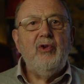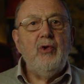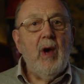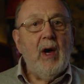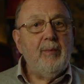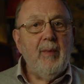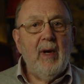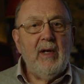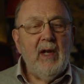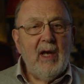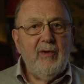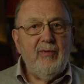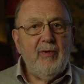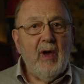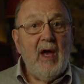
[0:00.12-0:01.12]
Throughout my
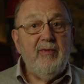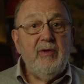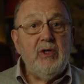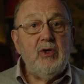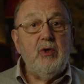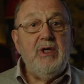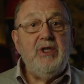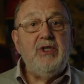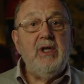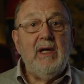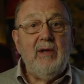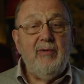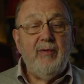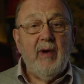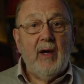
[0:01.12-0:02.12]
life, I've
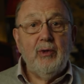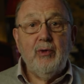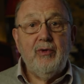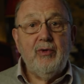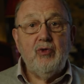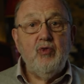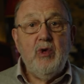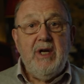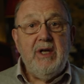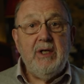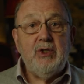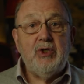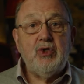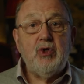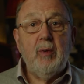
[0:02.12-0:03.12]
increasingly found that
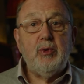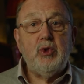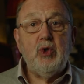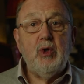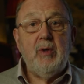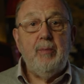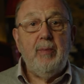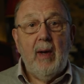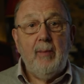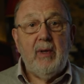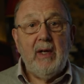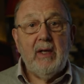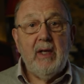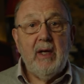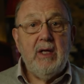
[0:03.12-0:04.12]
reading scripture in
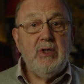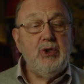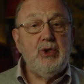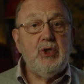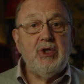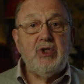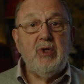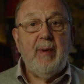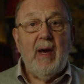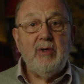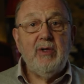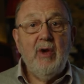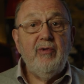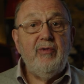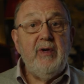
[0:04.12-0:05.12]
public isn't just
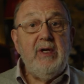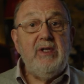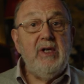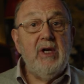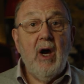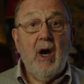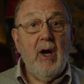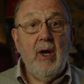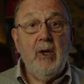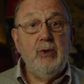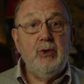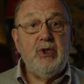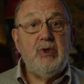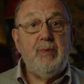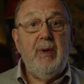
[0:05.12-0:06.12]
about feeding our
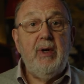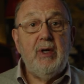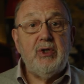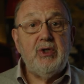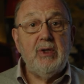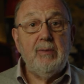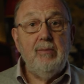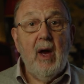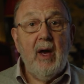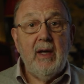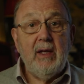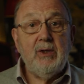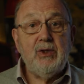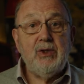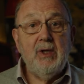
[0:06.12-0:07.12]
own spirits and
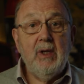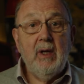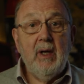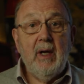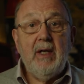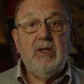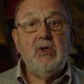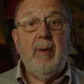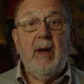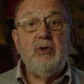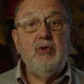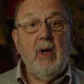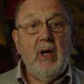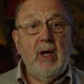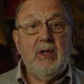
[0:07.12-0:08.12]
minds. It's
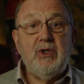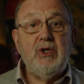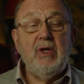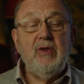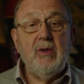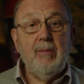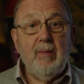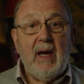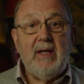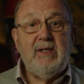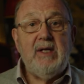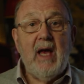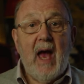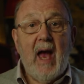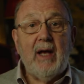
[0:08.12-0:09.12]
about rehearsing the
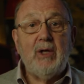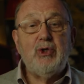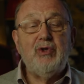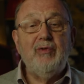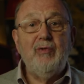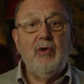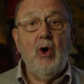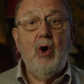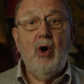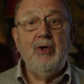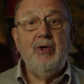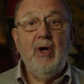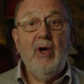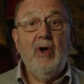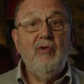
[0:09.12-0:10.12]
mighty acts of
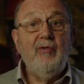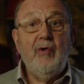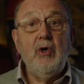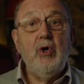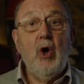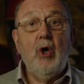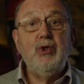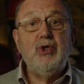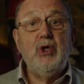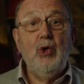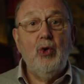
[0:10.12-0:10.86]
God for God's